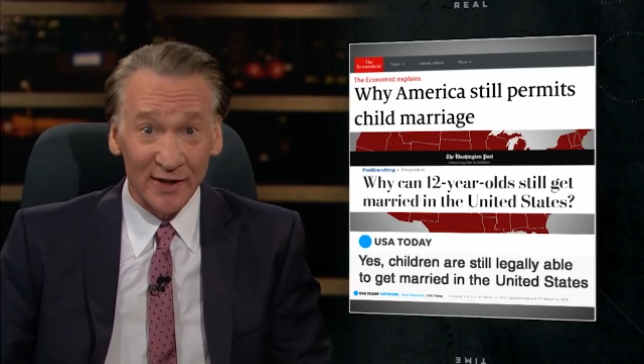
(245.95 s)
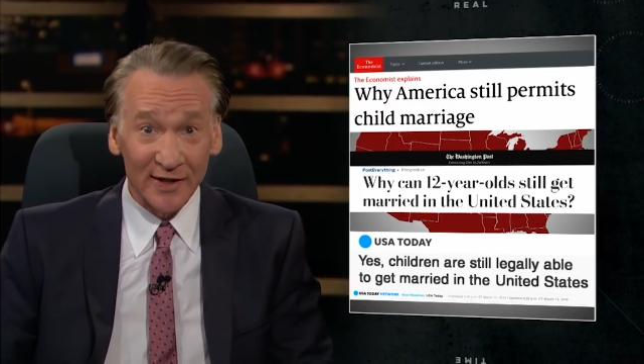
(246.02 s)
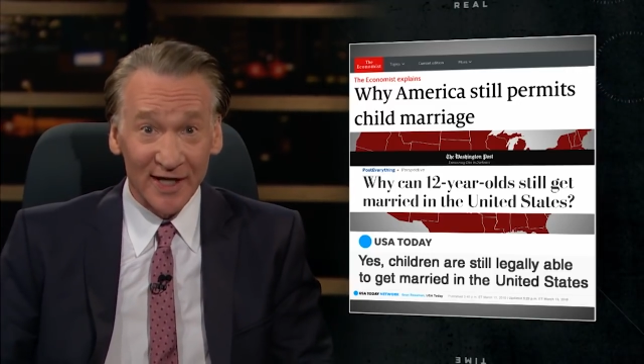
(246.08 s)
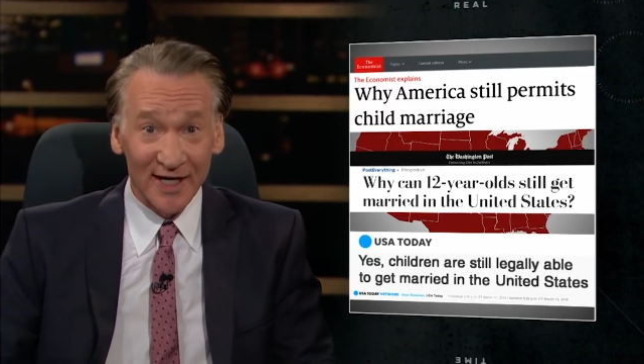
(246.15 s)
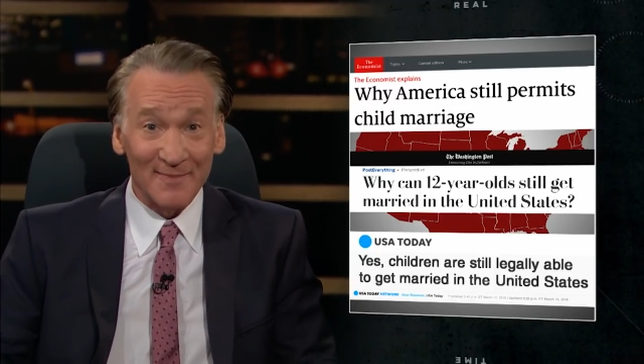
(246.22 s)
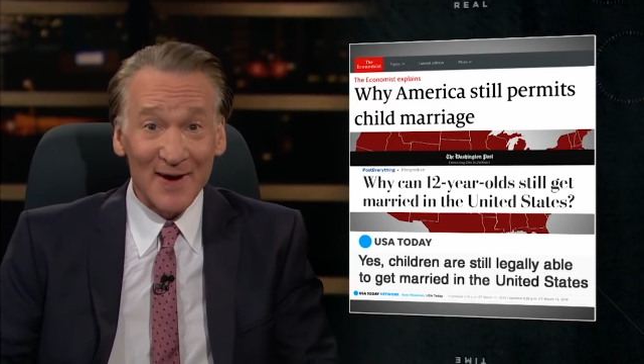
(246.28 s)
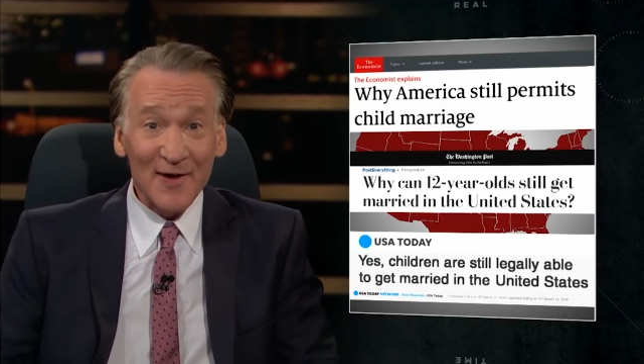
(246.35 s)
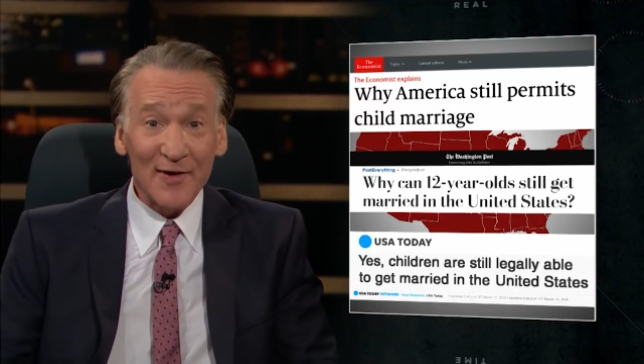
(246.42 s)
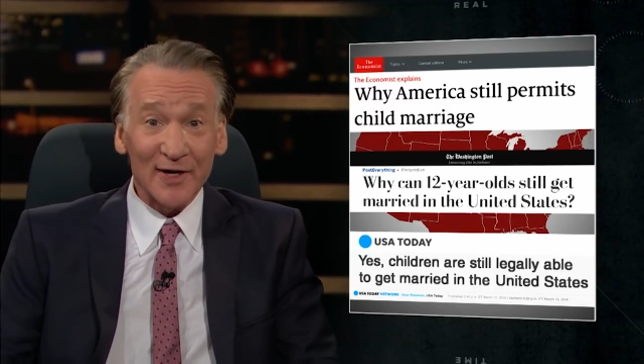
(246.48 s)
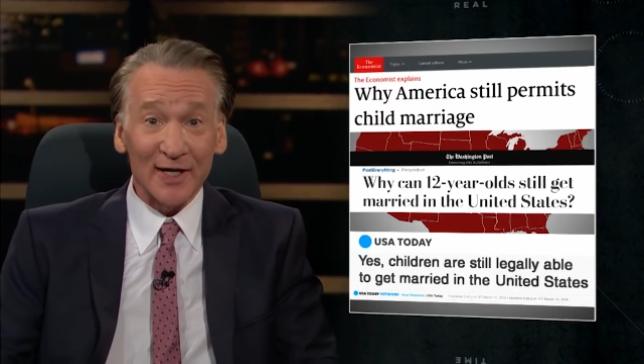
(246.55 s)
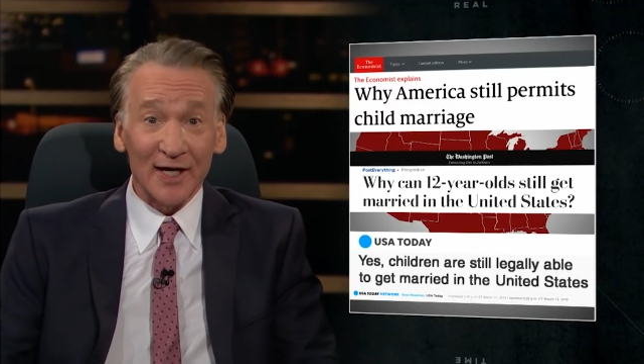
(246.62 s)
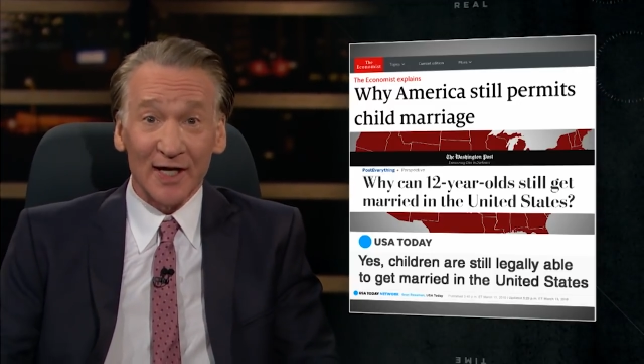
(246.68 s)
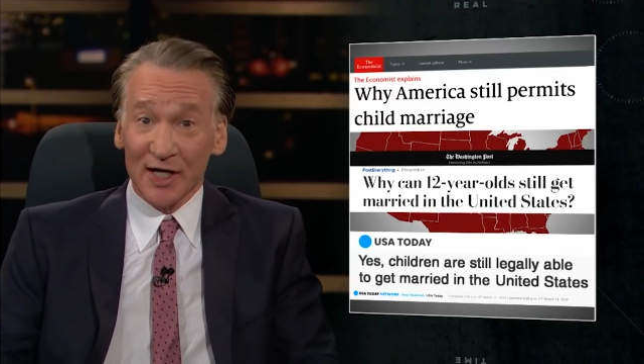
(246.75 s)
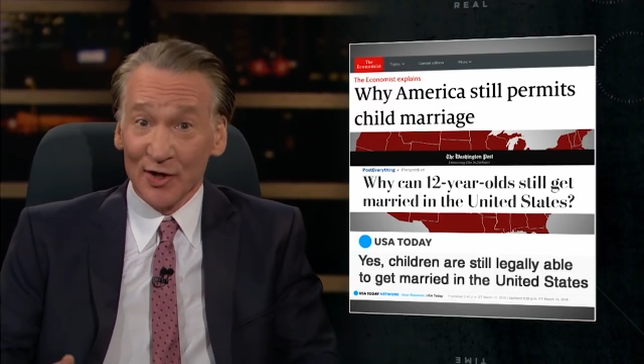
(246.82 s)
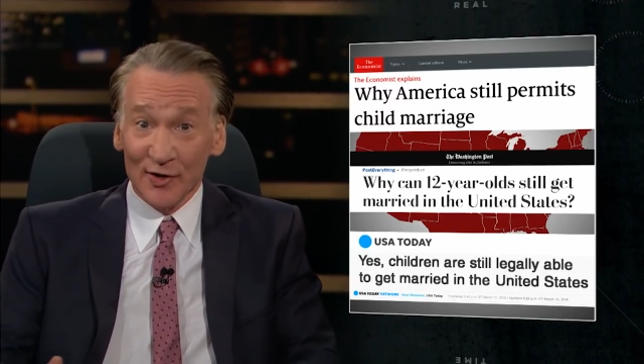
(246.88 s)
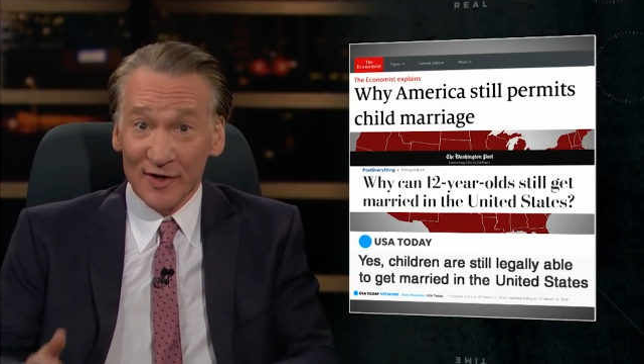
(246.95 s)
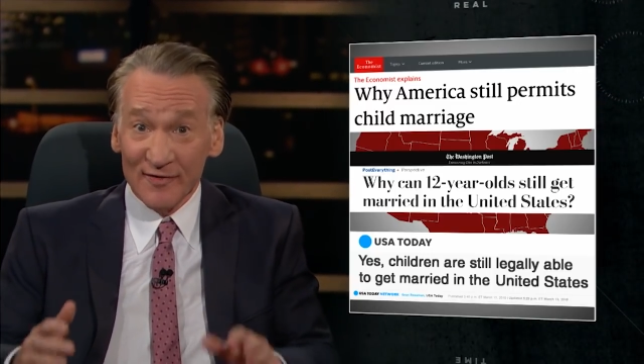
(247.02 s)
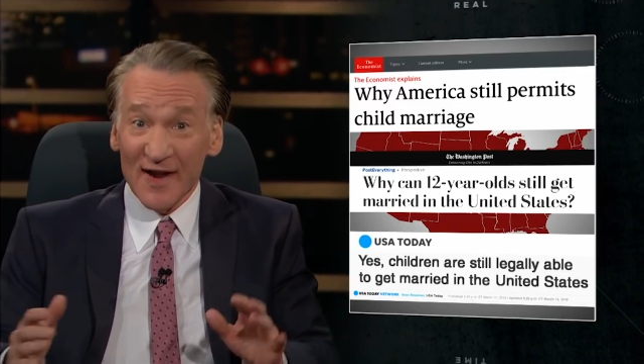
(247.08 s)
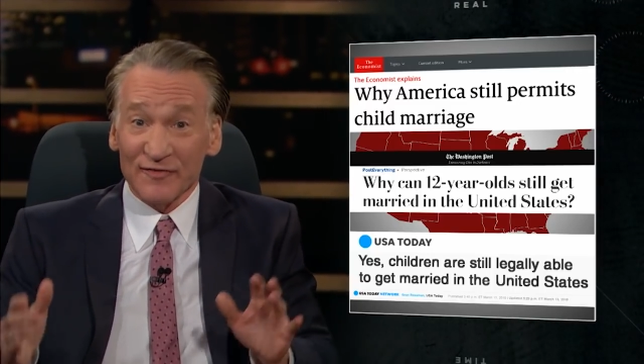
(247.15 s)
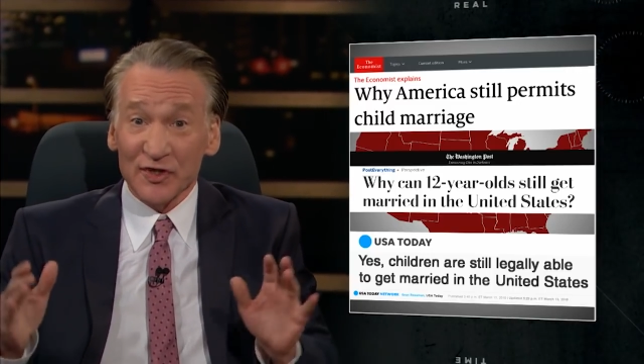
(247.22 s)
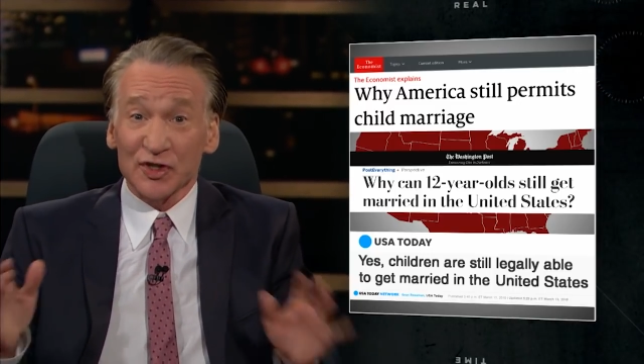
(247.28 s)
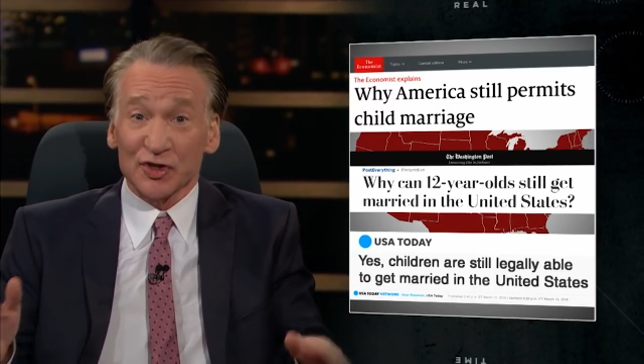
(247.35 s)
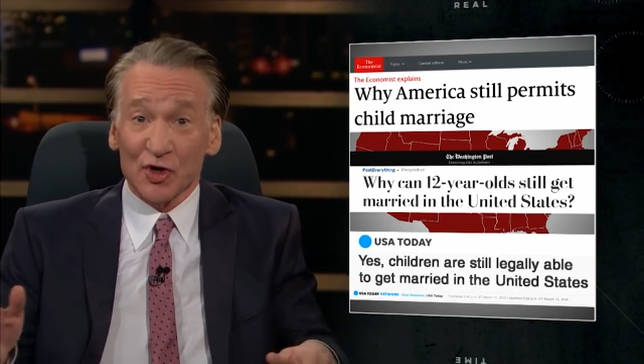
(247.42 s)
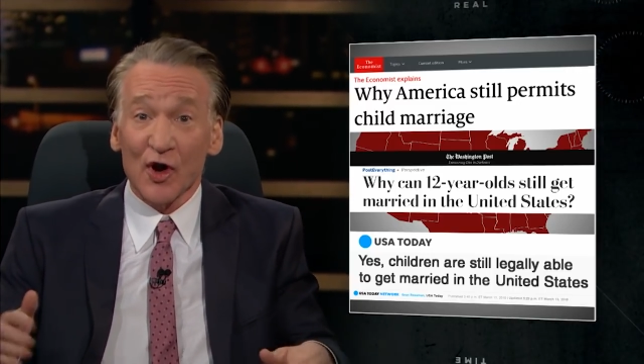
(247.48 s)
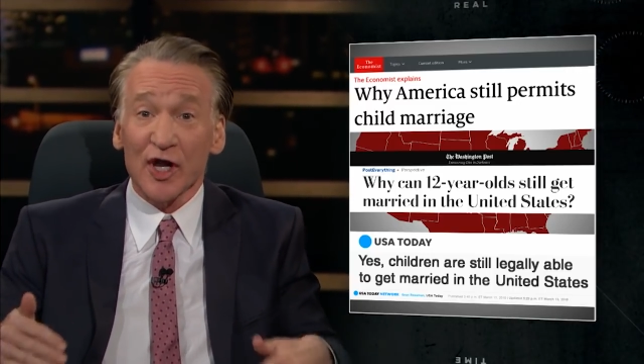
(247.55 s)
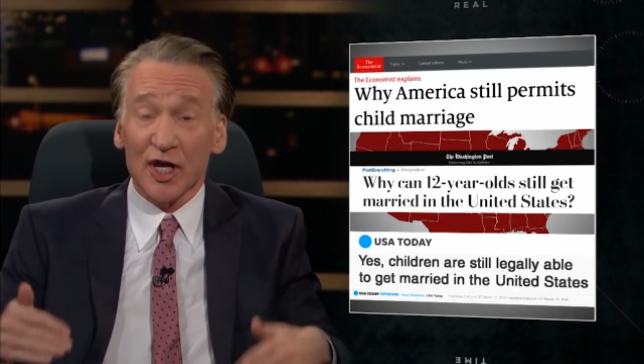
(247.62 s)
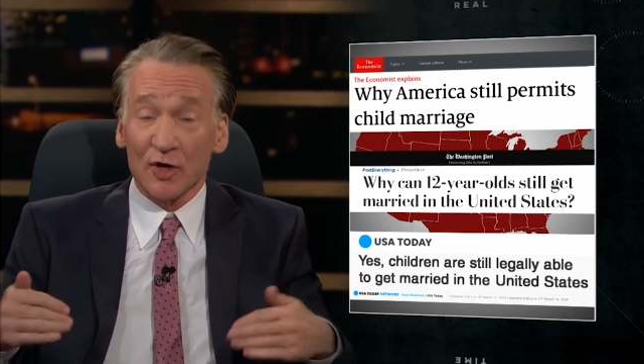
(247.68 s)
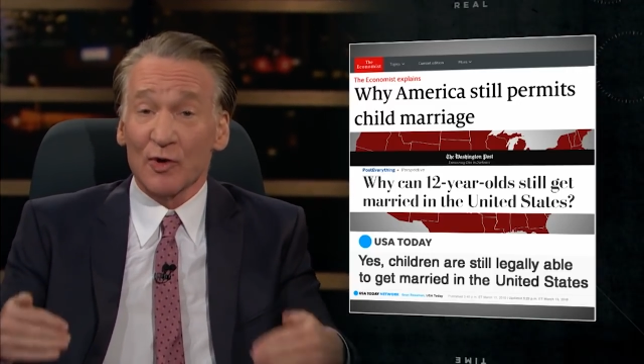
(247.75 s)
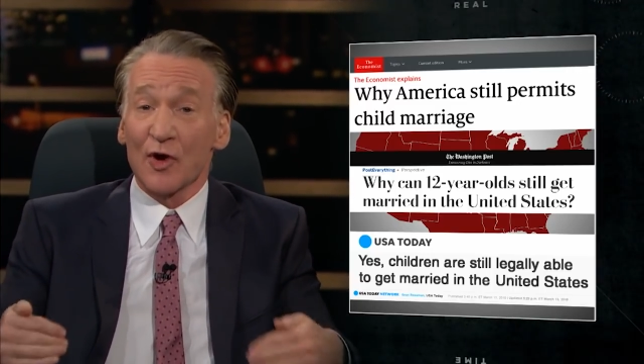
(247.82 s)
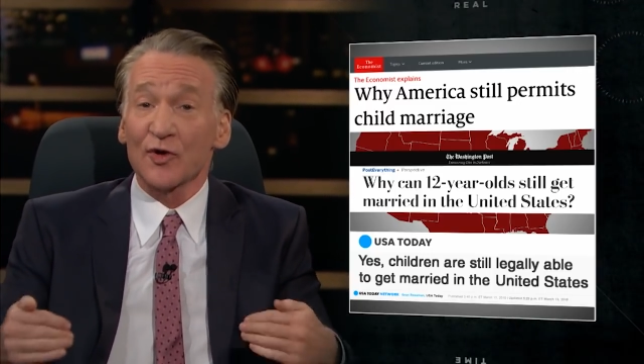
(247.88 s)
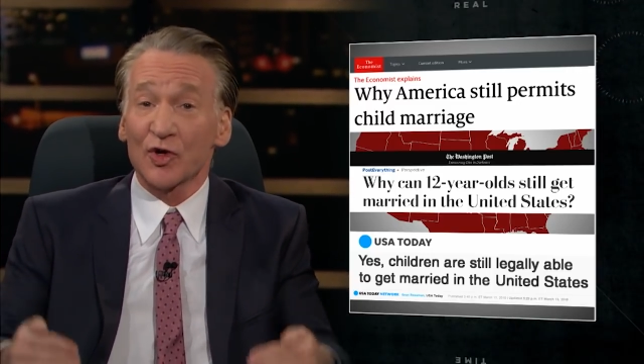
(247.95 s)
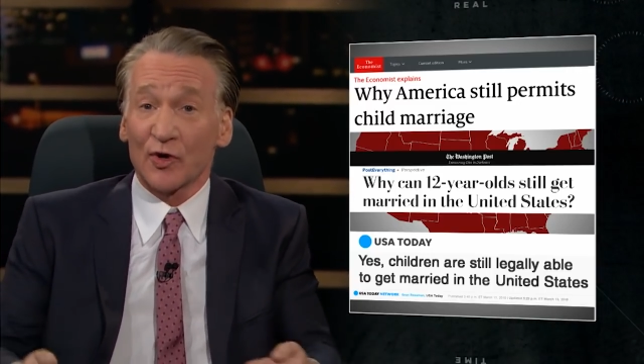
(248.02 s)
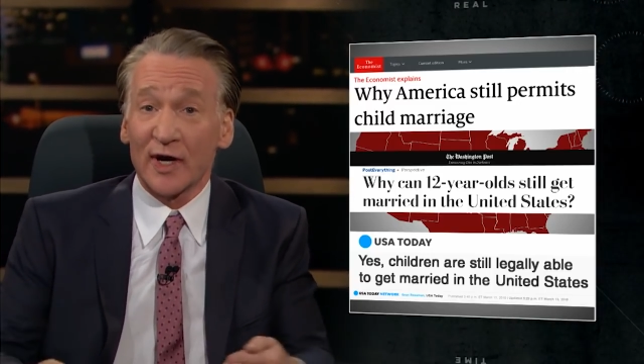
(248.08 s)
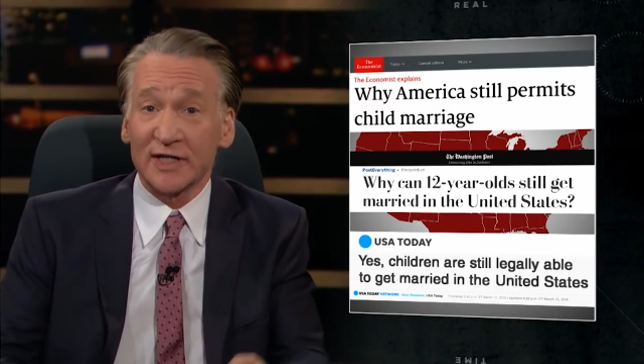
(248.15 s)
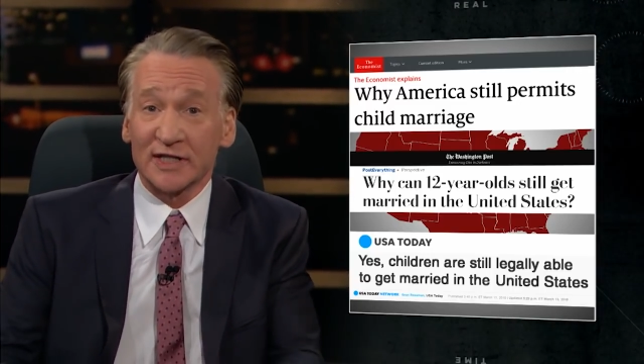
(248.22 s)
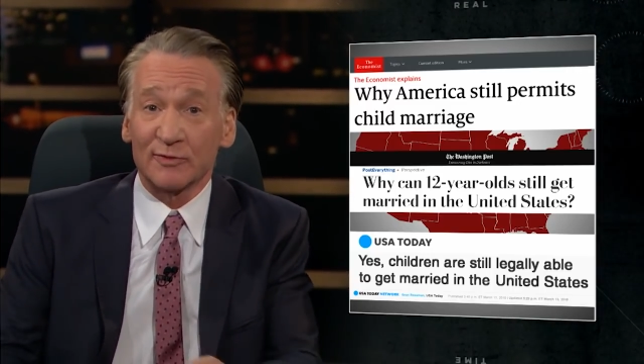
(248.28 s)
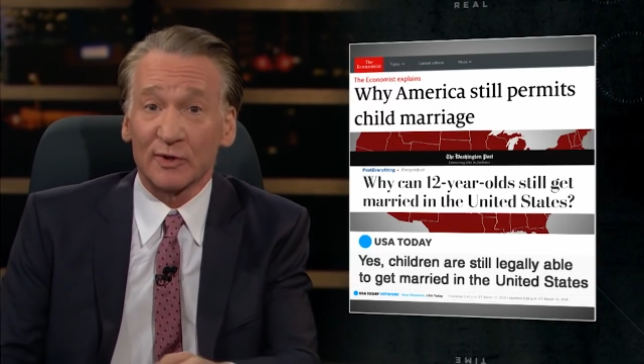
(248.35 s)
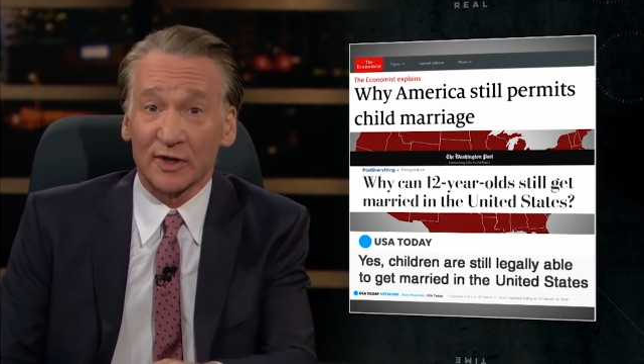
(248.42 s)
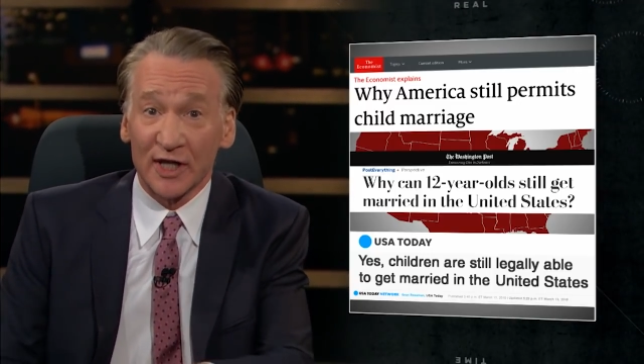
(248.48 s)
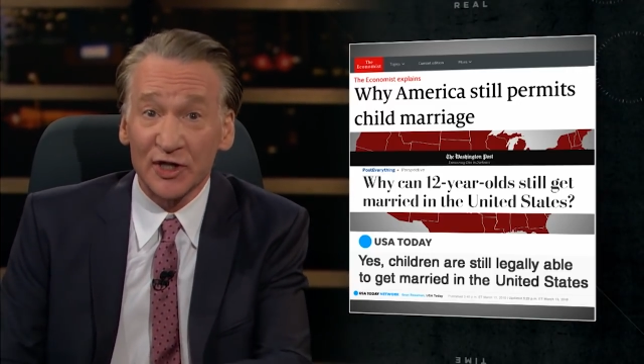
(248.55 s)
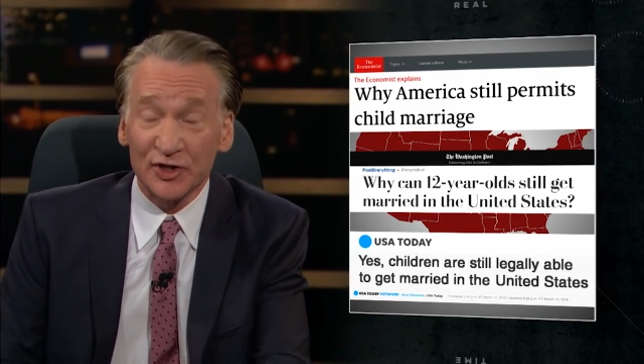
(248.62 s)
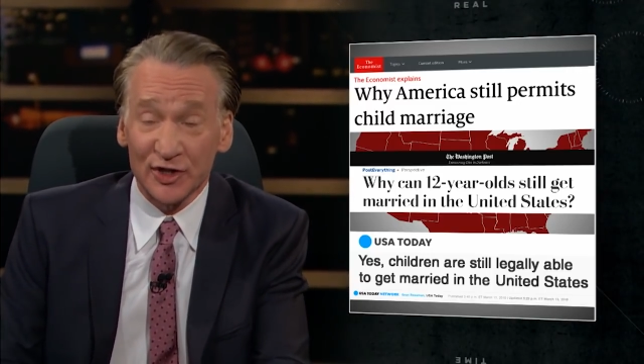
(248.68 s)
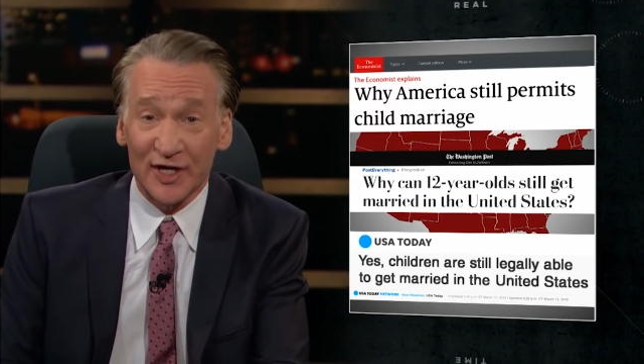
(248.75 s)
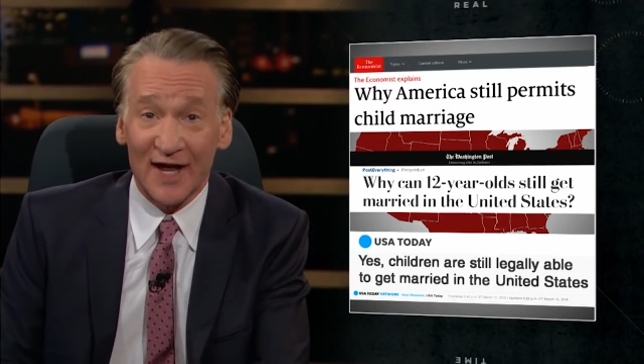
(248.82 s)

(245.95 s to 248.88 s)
In America, you don't even have to start your own crazy religion